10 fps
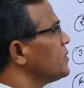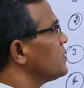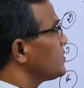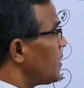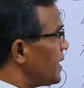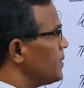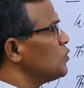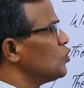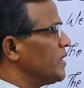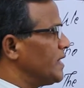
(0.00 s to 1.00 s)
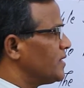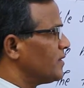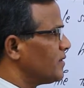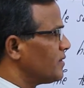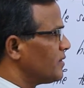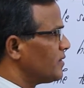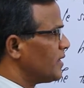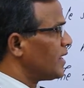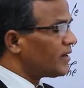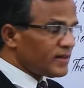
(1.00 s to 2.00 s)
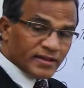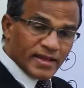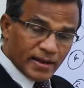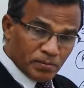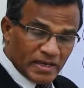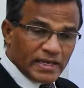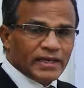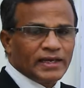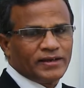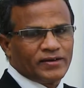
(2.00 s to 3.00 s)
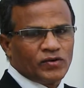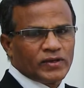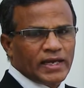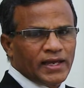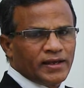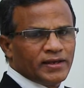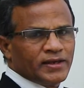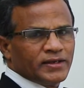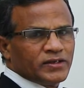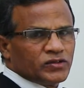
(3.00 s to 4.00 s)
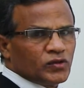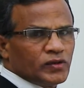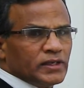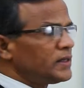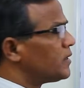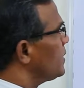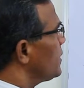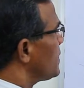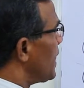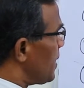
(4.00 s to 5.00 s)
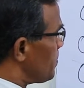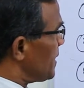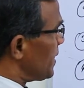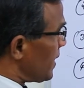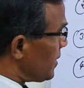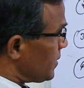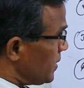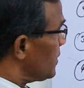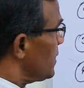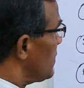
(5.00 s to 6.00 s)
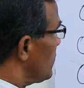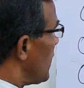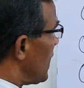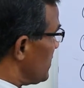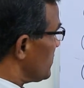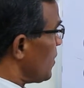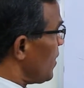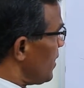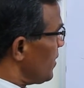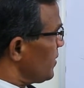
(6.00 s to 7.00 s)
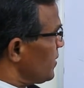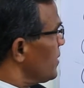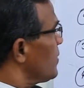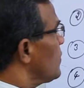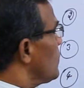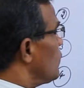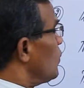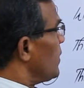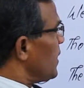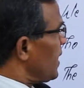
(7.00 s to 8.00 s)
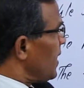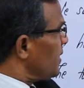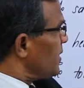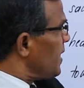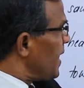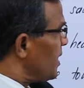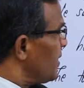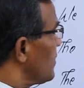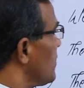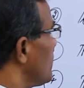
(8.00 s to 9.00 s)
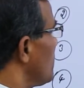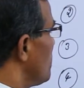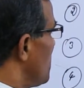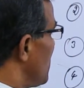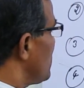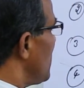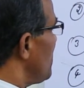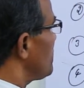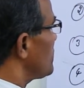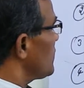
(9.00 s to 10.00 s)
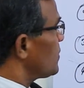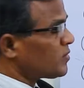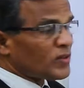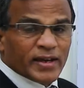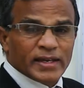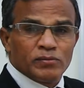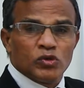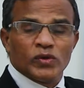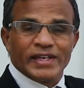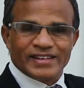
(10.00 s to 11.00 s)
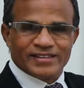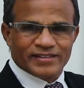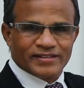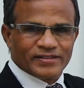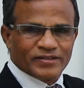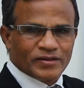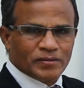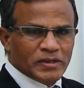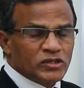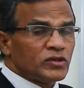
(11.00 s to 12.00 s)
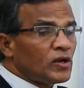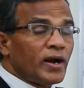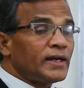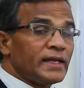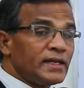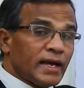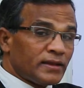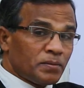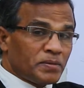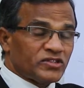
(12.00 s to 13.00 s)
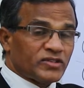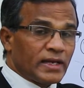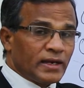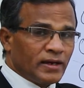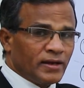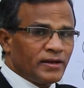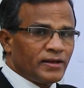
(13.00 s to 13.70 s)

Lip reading: saw him do it. None other than me. Okay. So it happened. I saw none other than myself saw him do it. Means not any other person.